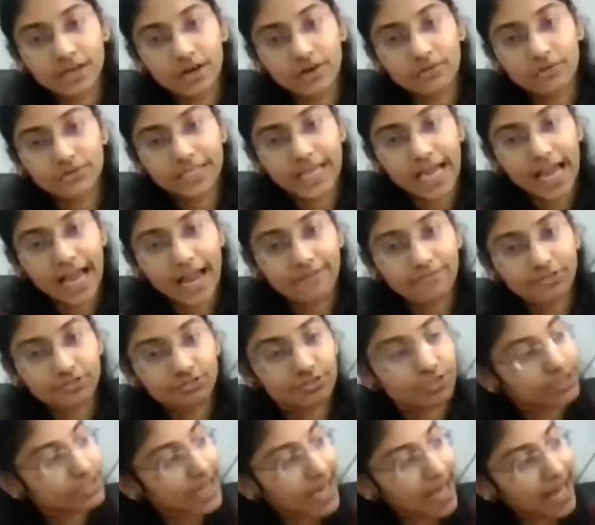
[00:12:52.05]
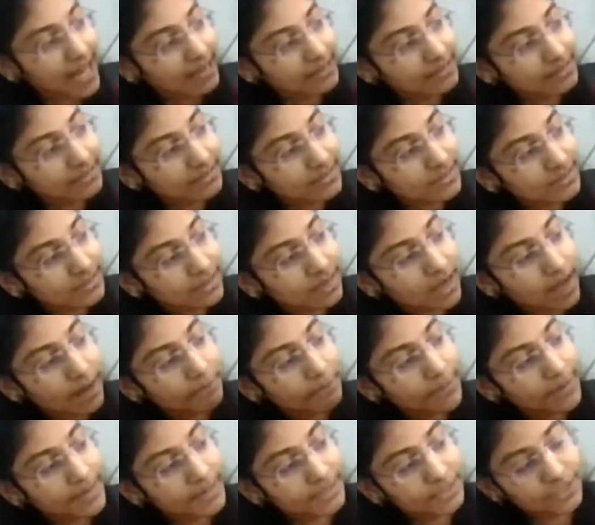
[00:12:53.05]
We have to stack the
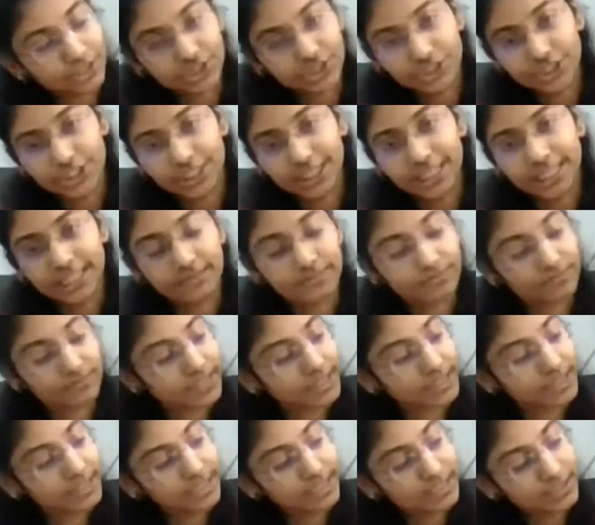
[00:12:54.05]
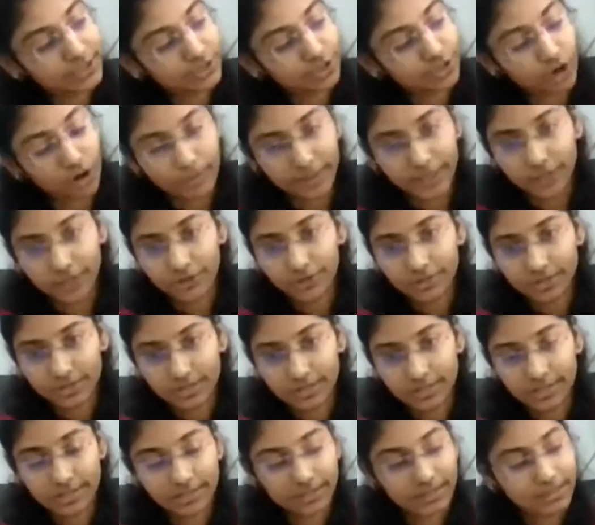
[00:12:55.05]
upper sheet with these
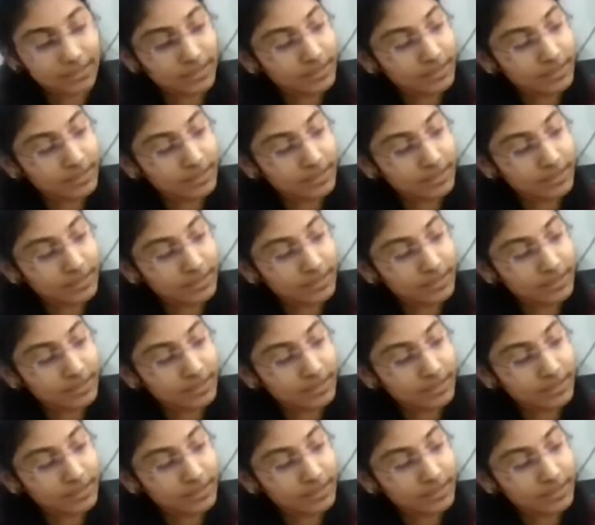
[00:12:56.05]
dominoes.